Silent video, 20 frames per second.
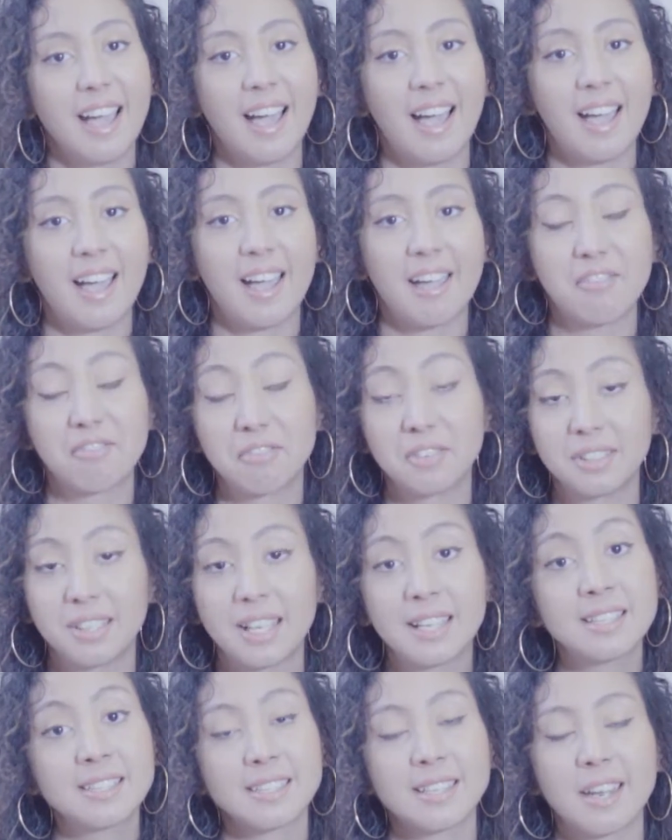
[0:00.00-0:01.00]
I
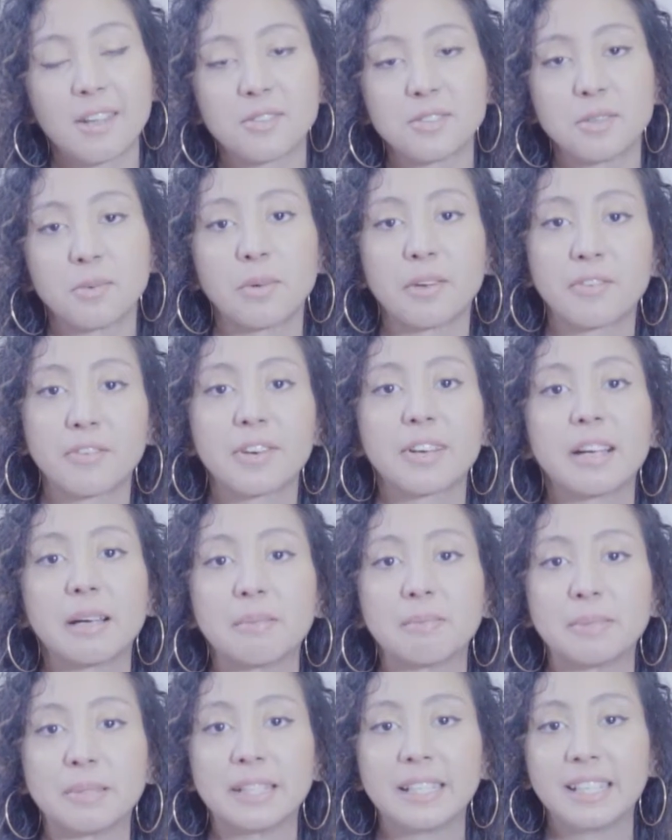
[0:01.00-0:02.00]
freelance and I also work for a
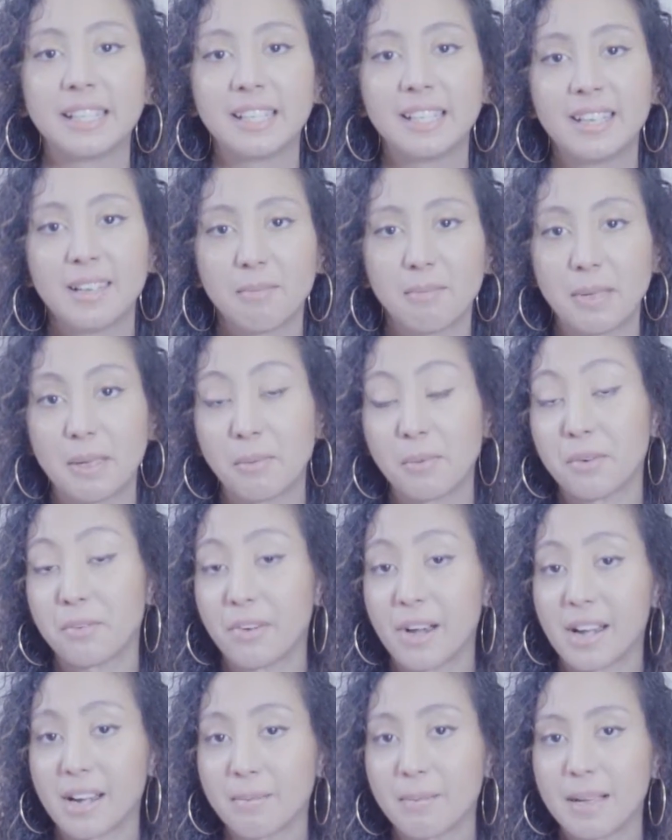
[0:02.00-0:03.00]
company, Penguin
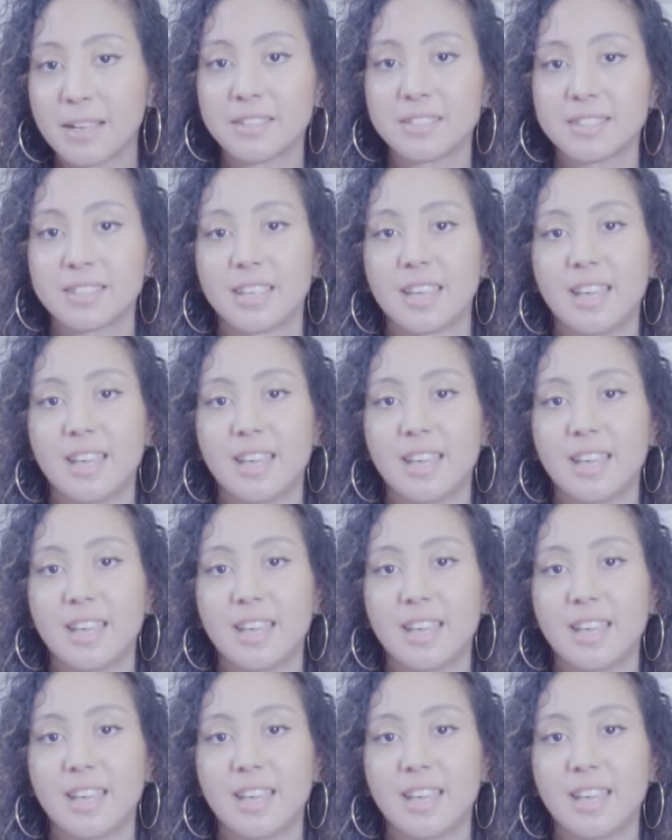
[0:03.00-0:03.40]
Random House.